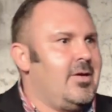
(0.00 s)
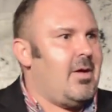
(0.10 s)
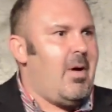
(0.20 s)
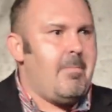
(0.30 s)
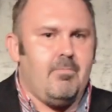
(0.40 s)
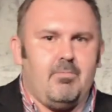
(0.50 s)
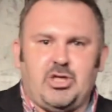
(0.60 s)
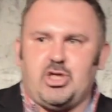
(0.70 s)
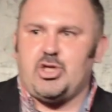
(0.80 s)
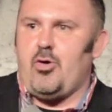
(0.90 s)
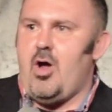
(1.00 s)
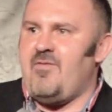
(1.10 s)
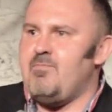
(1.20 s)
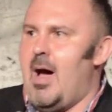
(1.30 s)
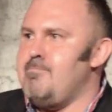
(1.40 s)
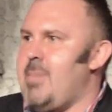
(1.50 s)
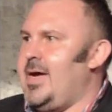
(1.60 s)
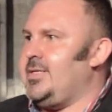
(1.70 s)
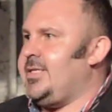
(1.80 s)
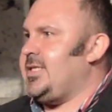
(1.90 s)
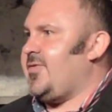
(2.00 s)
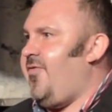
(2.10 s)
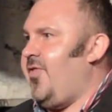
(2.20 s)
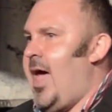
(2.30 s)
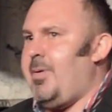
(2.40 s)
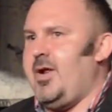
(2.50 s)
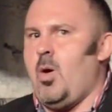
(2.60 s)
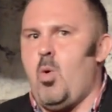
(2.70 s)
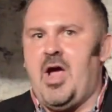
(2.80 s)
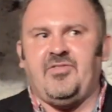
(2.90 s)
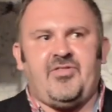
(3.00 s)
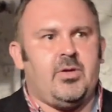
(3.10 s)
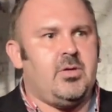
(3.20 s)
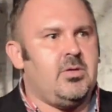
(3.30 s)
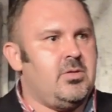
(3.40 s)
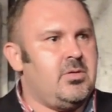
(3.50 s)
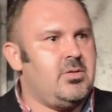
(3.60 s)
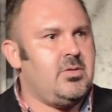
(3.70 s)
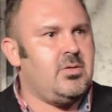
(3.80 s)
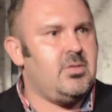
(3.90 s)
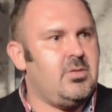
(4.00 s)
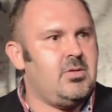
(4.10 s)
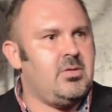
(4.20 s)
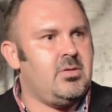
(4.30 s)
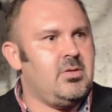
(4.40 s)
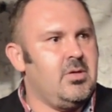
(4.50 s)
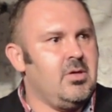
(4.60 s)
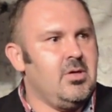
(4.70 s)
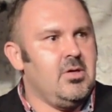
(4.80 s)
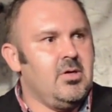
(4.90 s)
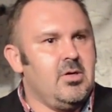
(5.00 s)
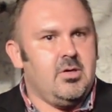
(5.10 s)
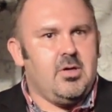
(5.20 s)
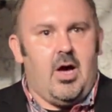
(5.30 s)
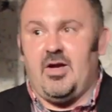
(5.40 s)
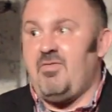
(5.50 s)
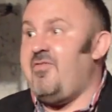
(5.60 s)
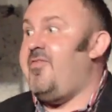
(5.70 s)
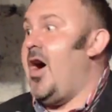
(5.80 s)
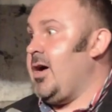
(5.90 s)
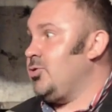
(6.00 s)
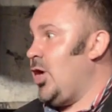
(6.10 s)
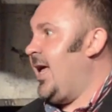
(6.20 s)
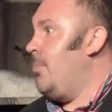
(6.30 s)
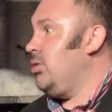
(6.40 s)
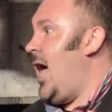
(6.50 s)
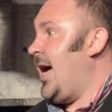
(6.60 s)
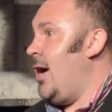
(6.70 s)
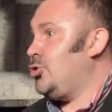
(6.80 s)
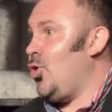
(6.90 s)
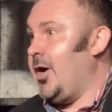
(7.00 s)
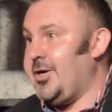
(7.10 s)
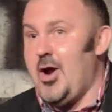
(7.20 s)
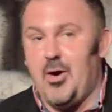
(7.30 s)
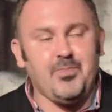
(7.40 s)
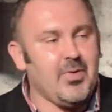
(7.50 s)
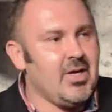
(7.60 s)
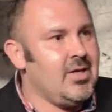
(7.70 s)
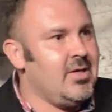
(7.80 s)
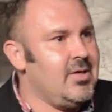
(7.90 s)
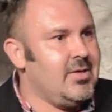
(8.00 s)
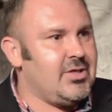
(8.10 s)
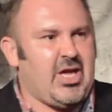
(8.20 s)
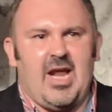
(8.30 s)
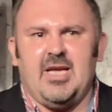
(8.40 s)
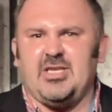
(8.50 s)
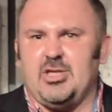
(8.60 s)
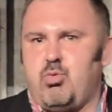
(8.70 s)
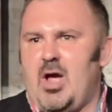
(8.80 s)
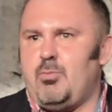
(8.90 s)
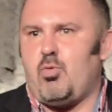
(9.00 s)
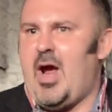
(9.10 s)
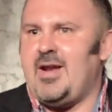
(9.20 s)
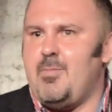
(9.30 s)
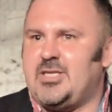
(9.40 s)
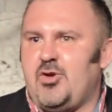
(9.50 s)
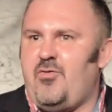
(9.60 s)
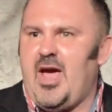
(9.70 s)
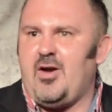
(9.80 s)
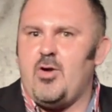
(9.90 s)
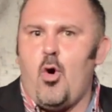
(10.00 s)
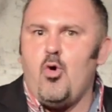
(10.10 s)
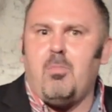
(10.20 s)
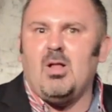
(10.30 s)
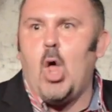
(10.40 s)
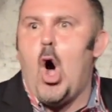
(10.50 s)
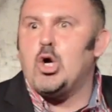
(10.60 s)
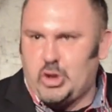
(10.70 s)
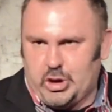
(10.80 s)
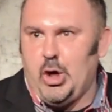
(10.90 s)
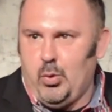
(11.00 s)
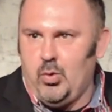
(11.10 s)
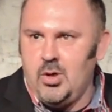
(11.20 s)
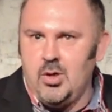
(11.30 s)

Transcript: I got my shirt off, my man tits flapping in the wind. I don't give a fuck. I'm trying to get blackout drunk, you know? Standing next to this random SUV. I don't even know who it belongs to.